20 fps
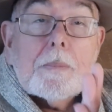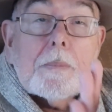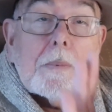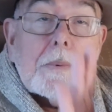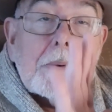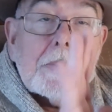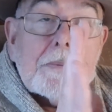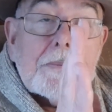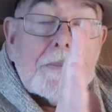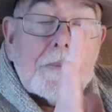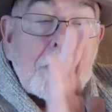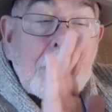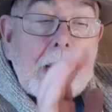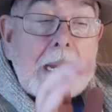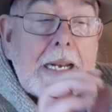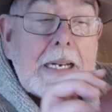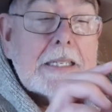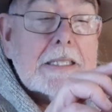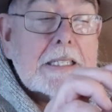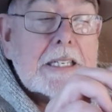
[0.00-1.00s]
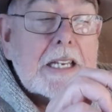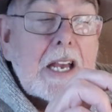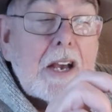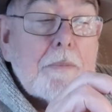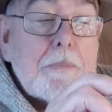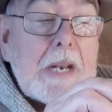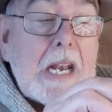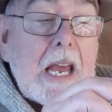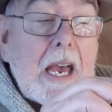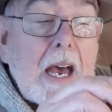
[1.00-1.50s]
or grain is
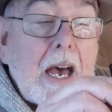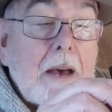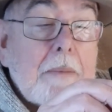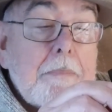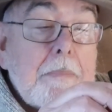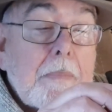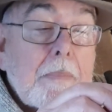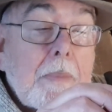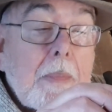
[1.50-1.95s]
coming up,